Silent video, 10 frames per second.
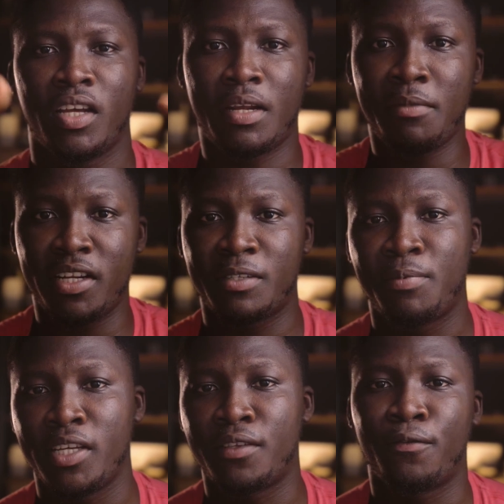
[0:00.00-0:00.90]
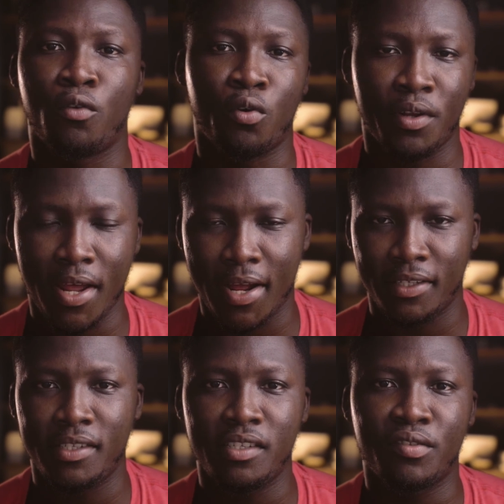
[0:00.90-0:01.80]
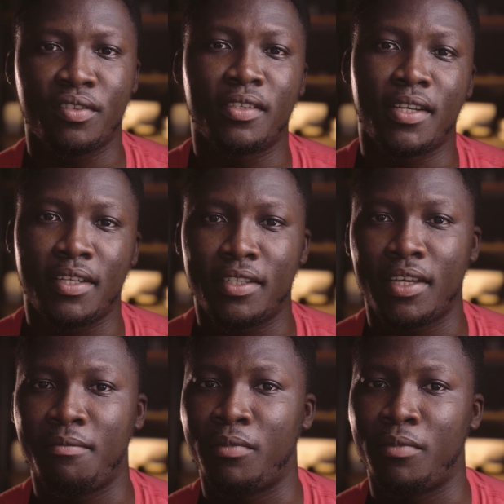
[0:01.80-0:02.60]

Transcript: And I made a space for the artist to stand in